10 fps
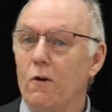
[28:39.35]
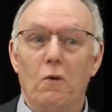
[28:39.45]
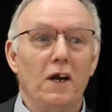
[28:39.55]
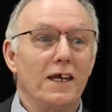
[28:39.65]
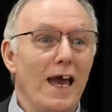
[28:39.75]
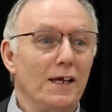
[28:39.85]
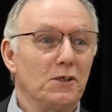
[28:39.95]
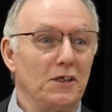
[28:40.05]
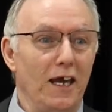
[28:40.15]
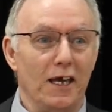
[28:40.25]
What I can
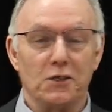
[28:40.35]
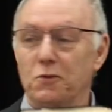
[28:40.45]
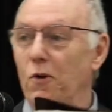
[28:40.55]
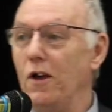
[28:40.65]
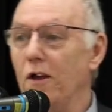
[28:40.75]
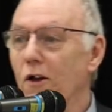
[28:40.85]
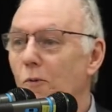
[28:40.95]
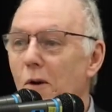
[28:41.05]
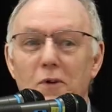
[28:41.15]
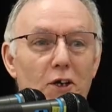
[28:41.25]
say is
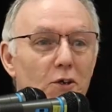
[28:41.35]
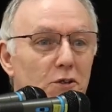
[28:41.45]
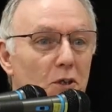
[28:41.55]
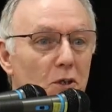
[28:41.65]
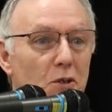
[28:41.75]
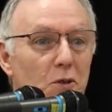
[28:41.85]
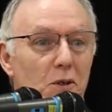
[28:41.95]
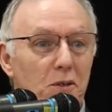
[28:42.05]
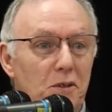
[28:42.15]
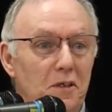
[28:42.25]
when we look to the
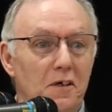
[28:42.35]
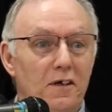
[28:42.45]
source,